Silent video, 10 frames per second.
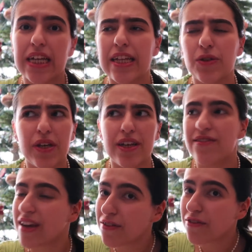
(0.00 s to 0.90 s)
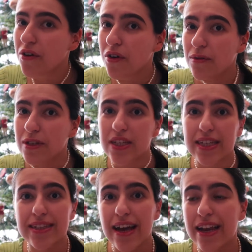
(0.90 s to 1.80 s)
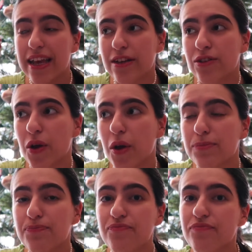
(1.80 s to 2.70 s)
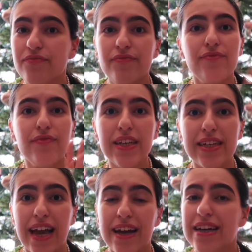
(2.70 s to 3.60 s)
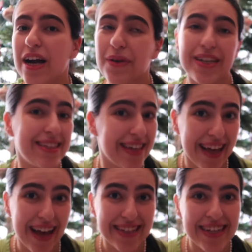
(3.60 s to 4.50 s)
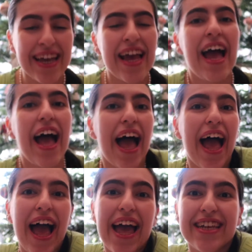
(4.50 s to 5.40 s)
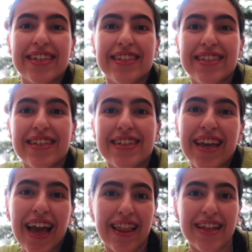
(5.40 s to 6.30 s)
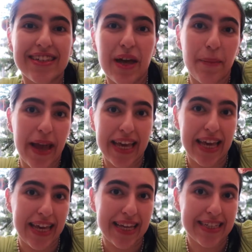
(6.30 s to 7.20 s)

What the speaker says: they're doing an event for it, which is exciting. So yeah, can't wait to see that. And yeah, let's get baking.